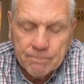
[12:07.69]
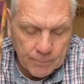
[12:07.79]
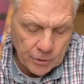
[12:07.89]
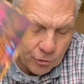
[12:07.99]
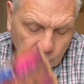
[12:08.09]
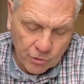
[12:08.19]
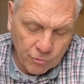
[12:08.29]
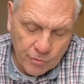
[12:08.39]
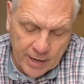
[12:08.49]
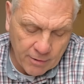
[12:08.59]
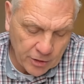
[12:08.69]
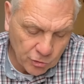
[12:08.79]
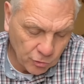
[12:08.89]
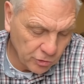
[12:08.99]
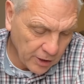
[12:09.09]
But your career is
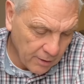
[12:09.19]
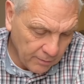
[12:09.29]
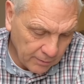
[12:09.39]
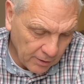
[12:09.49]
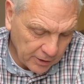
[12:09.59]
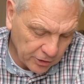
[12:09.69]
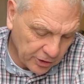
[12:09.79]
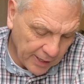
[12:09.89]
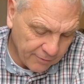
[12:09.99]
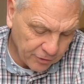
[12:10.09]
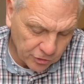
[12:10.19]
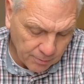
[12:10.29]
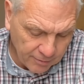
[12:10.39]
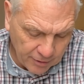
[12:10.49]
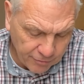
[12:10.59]
also, like I say, for
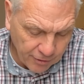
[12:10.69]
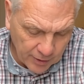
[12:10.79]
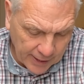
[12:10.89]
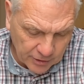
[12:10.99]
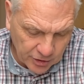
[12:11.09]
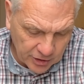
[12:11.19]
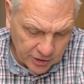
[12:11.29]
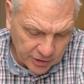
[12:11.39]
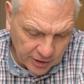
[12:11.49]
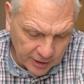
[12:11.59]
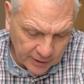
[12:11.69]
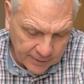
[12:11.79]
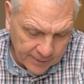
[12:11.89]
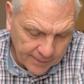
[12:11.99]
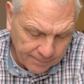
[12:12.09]
some of you, finances is a,
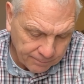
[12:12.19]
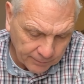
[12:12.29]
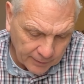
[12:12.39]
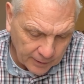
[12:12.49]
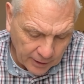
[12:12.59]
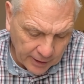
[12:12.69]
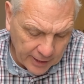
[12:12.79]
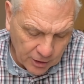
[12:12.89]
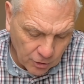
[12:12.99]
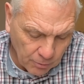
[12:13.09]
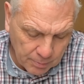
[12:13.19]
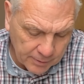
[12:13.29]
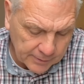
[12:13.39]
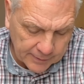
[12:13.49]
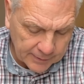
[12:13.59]
a hiccup.
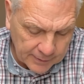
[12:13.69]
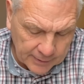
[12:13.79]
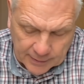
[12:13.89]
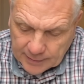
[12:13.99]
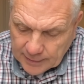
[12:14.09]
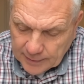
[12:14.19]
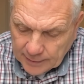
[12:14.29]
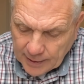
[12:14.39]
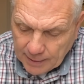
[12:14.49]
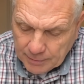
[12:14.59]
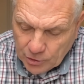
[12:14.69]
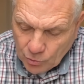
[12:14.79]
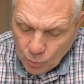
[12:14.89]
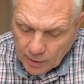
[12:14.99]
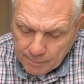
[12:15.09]
Okay, but
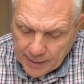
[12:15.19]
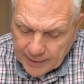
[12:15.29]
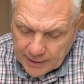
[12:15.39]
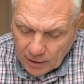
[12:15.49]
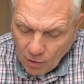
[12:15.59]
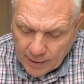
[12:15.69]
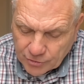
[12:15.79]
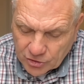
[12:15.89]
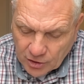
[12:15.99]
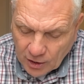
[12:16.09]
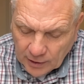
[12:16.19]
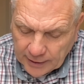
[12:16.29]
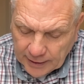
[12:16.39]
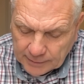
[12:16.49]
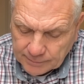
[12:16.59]
you want to better your lifestyle
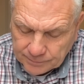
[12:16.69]
here.